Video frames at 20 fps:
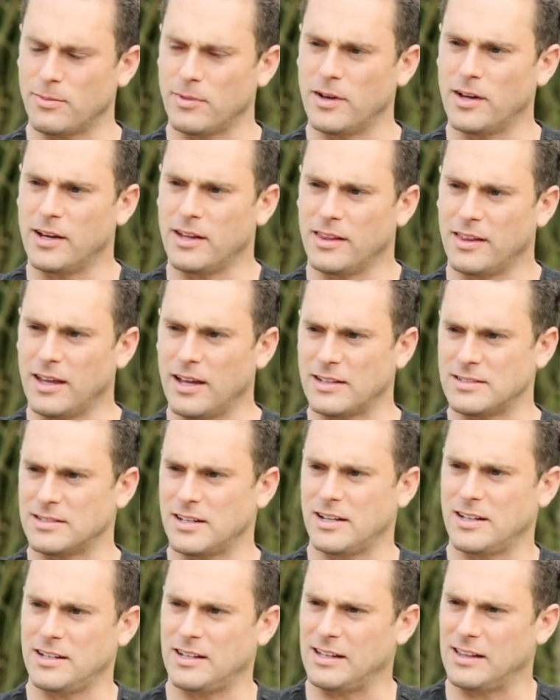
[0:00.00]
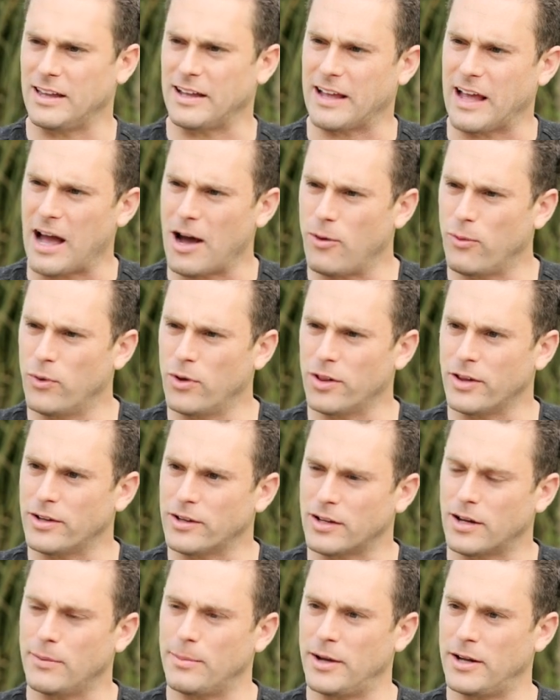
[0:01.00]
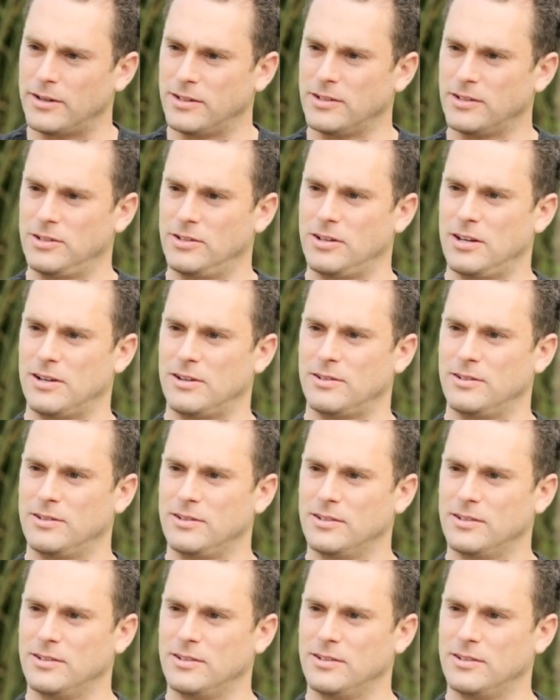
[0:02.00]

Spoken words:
From the anxiety, like, how will it come out in you now?